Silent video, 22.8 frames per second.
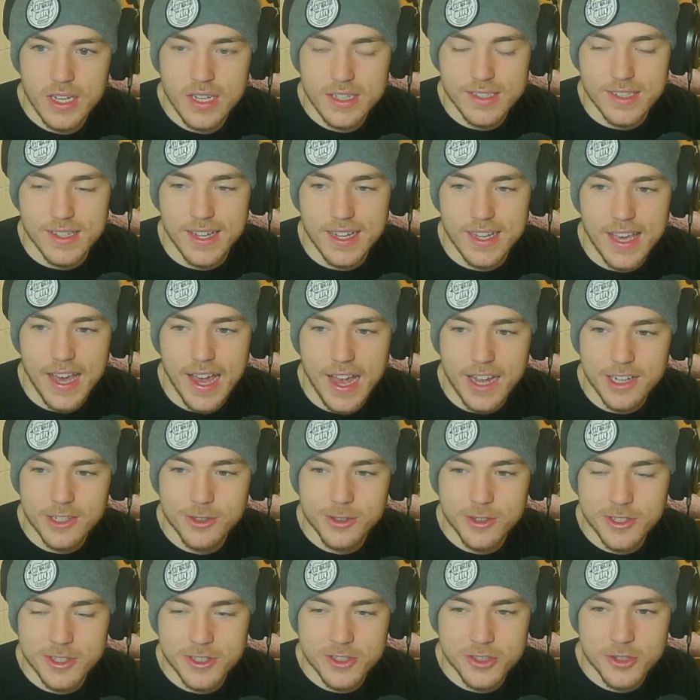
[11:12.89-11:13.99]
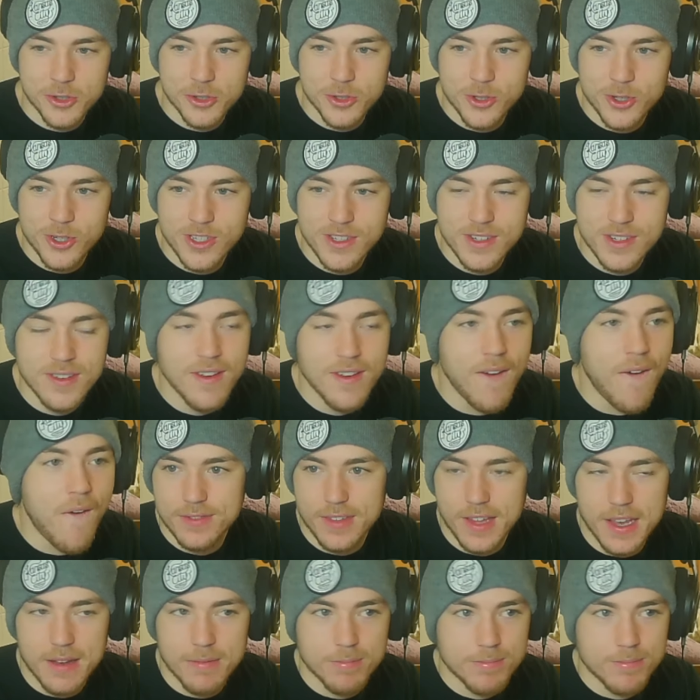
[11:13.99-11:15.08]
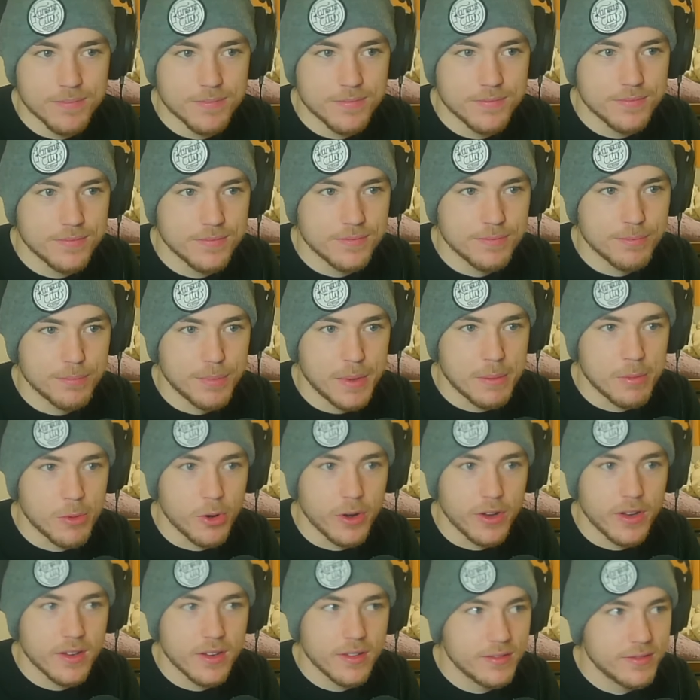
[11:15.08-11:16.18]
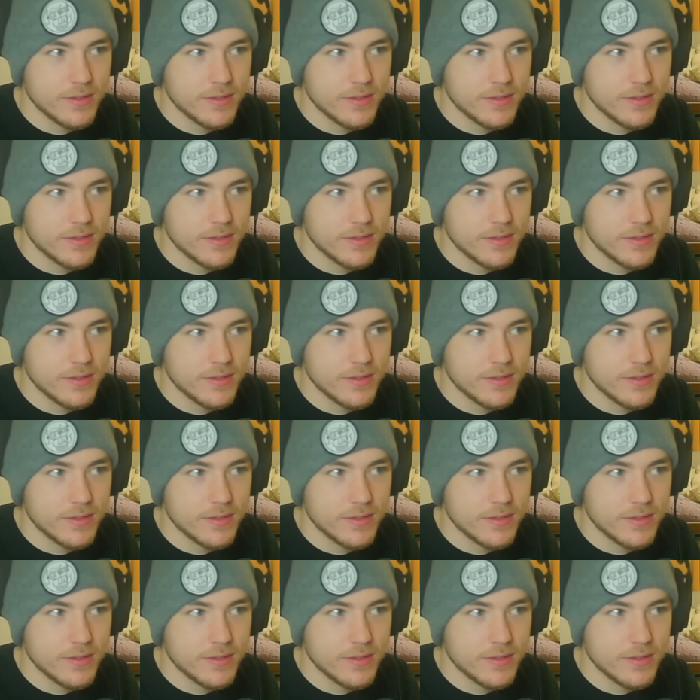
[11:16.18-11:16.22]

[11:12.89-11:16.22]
Did they catch this sturgeon? Damn. Big boy.